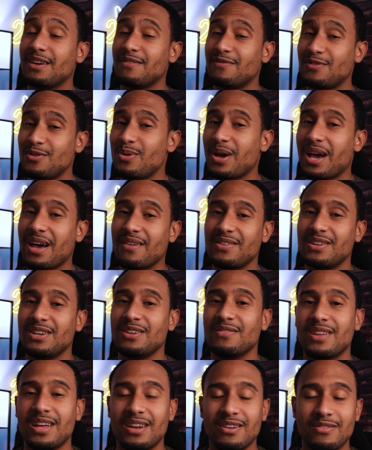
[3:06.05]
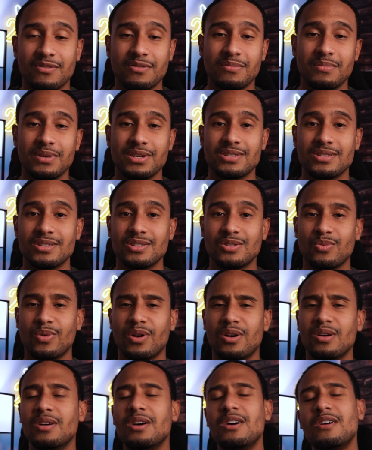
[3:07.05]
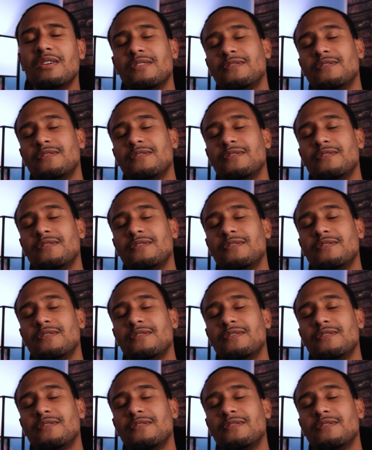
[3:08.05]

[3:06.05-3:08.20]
If you have any of that information as well,